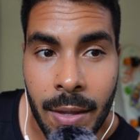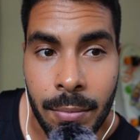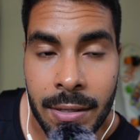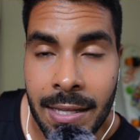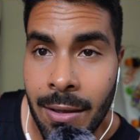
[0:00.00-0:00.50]

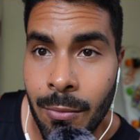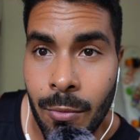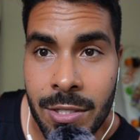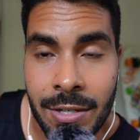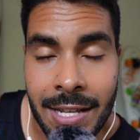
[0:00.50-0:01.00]
but
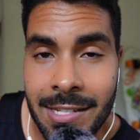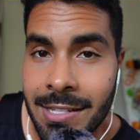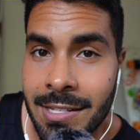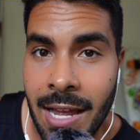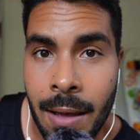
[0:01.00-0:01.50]
then once you get to
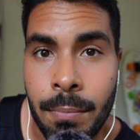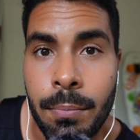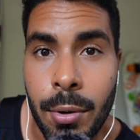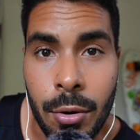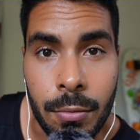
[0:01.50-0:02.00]
the top,
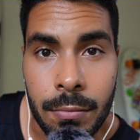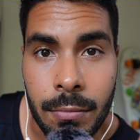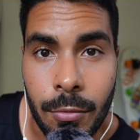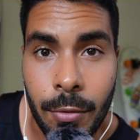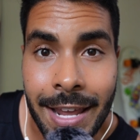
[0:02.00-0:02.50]

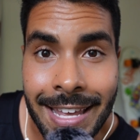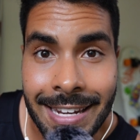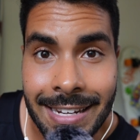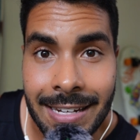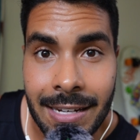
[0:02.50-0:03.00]
boom,
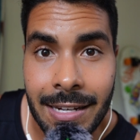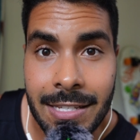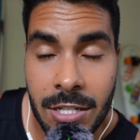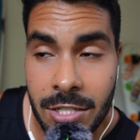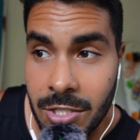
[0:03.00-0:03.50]
rain
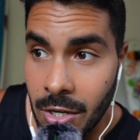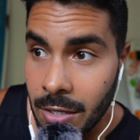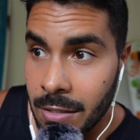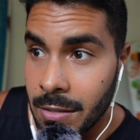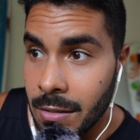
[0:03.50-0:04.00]
is gonna start.